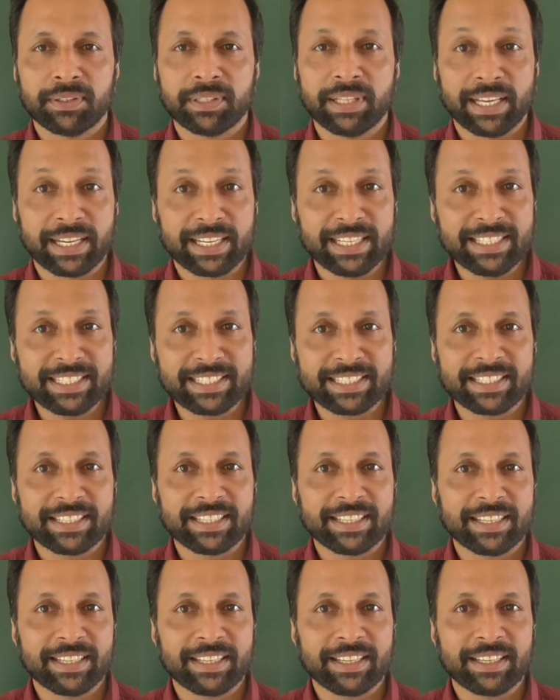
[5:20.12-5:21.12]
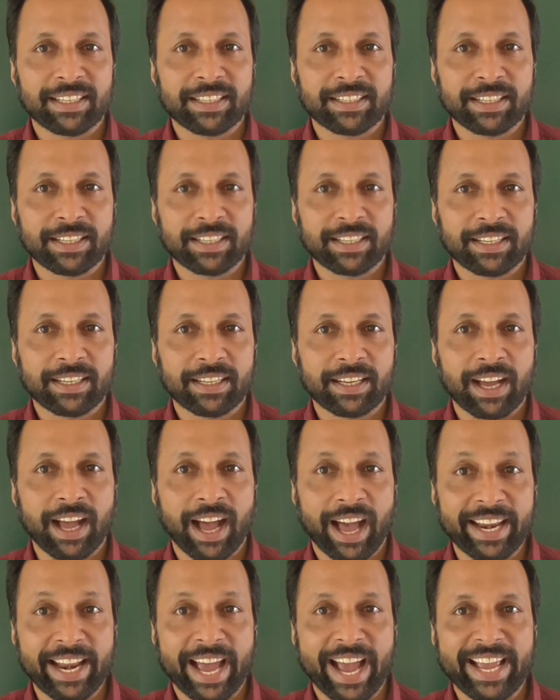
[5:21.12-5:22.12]
there is
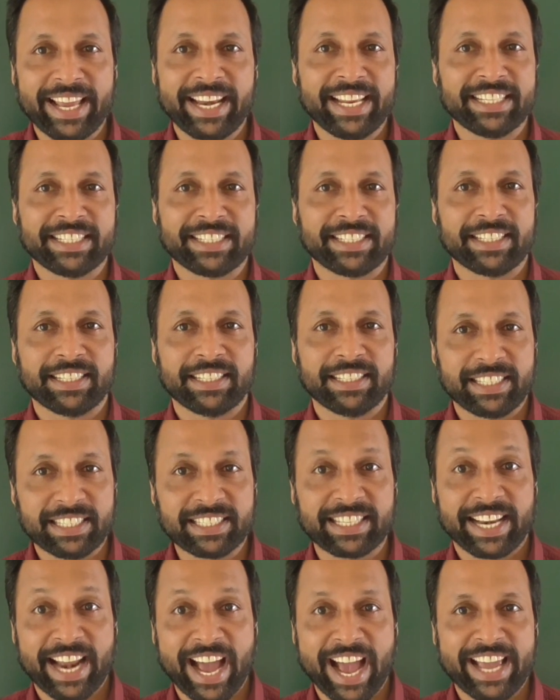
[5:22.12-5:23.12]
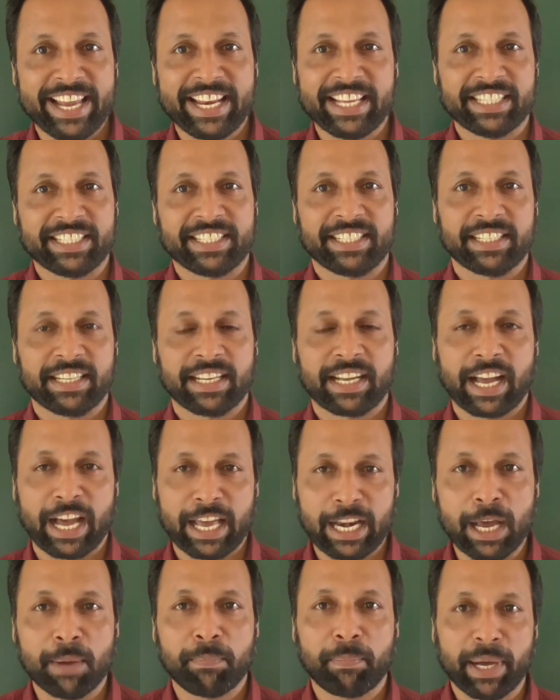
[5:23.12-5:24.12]
An island. It is an island.
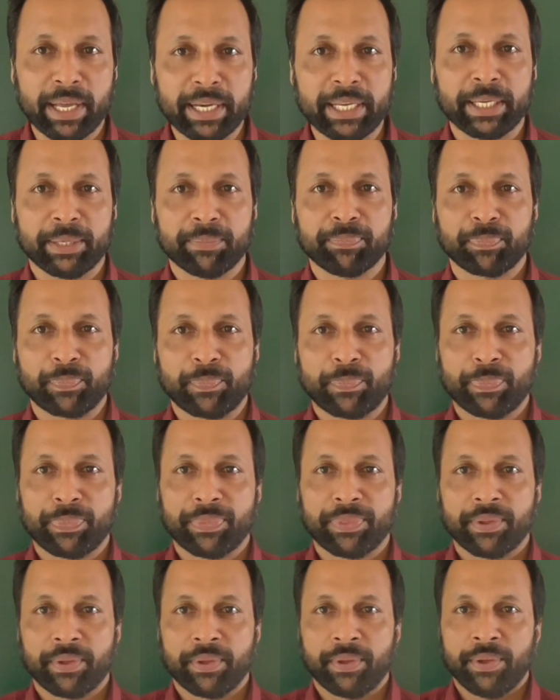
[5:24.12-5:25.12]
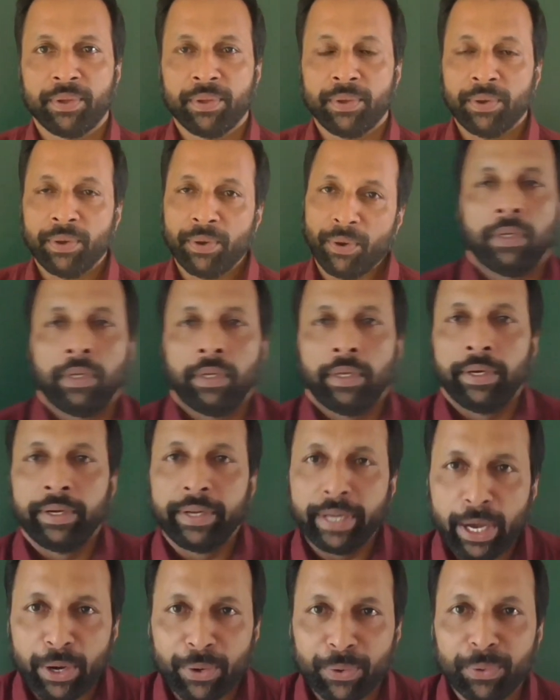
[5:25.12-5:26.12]
Kalapani.
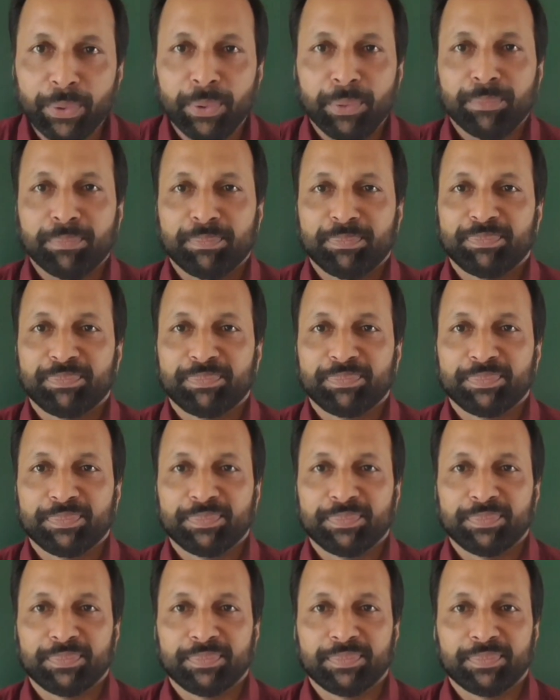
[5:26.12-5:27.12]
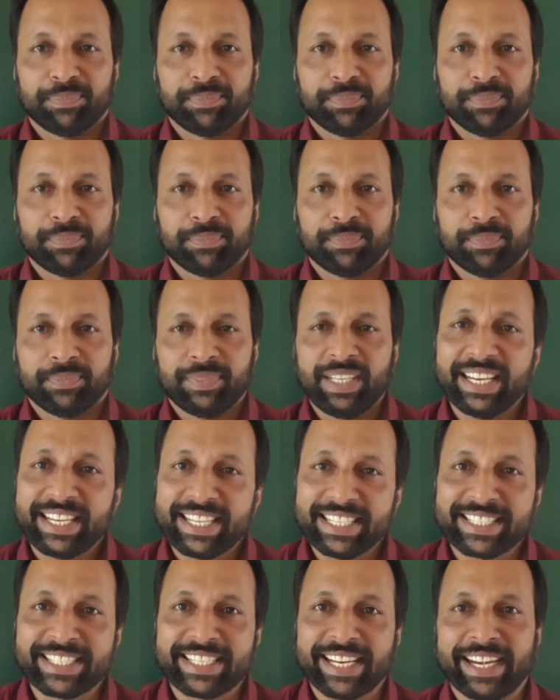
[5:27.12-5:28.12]
Now, let
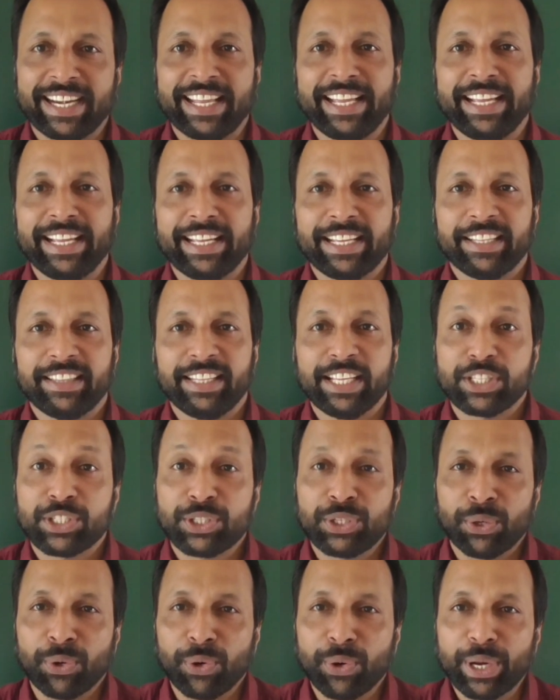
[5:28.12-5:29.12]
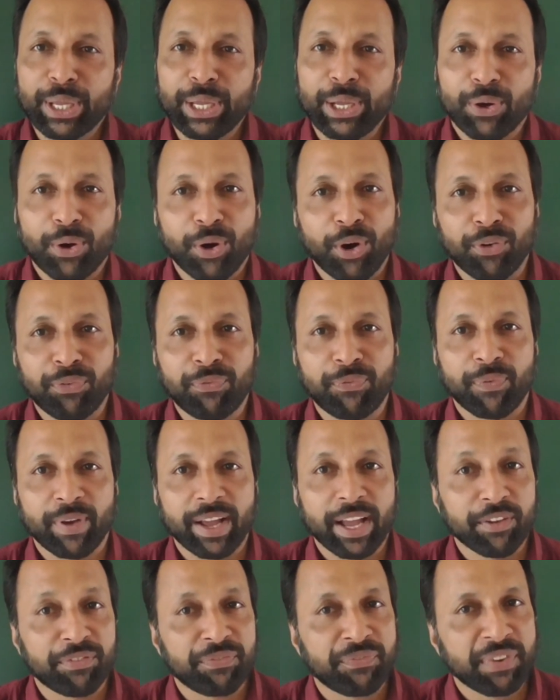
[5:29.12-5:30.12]
us study the story
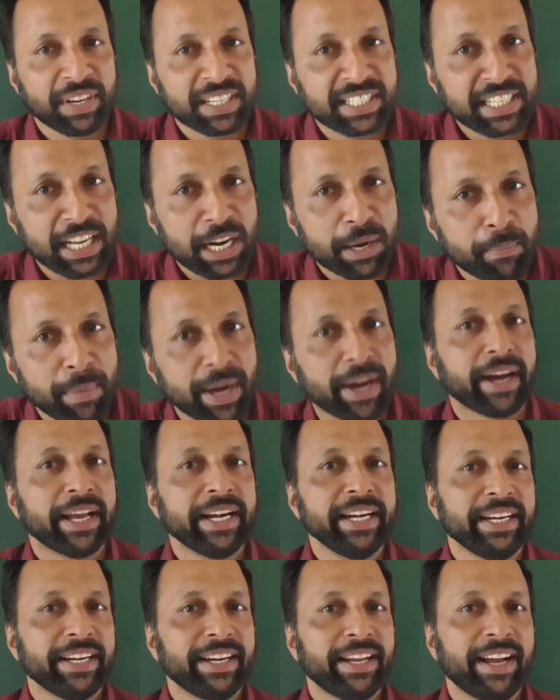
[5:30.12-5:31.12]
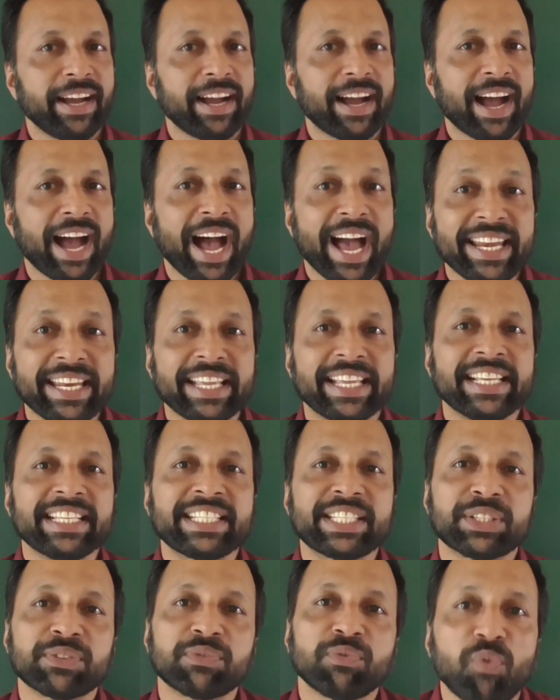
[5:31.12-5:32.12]
of a fisherman and
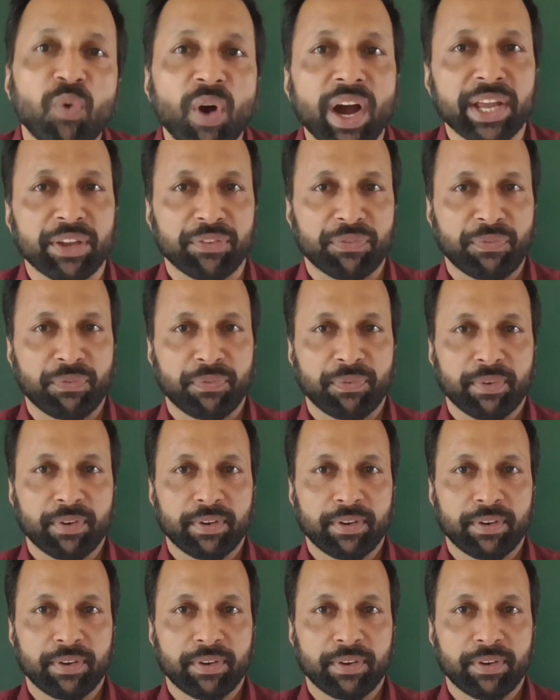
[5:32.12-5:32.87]
his wife.